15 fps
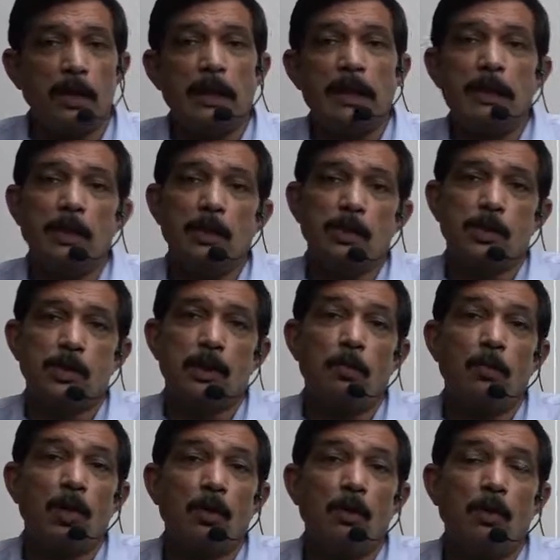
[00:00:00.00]
it lives in a
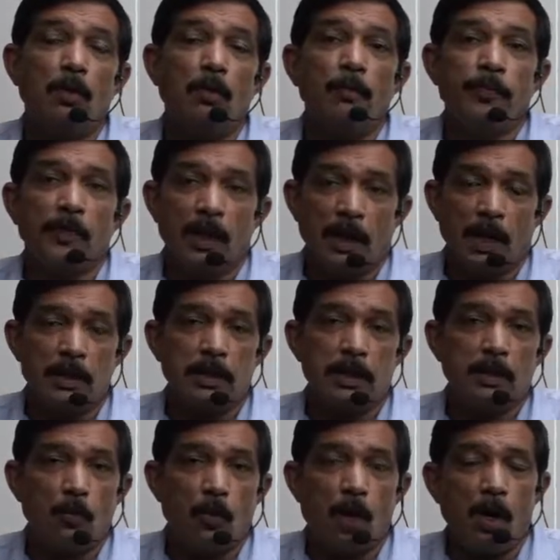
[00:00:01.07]
burrow that's
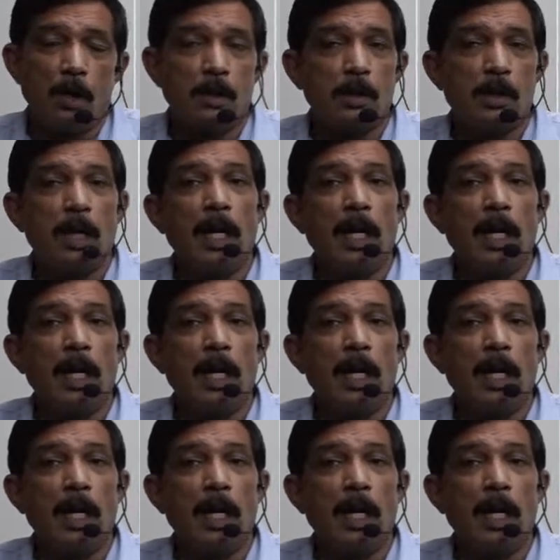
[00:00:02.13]
in water,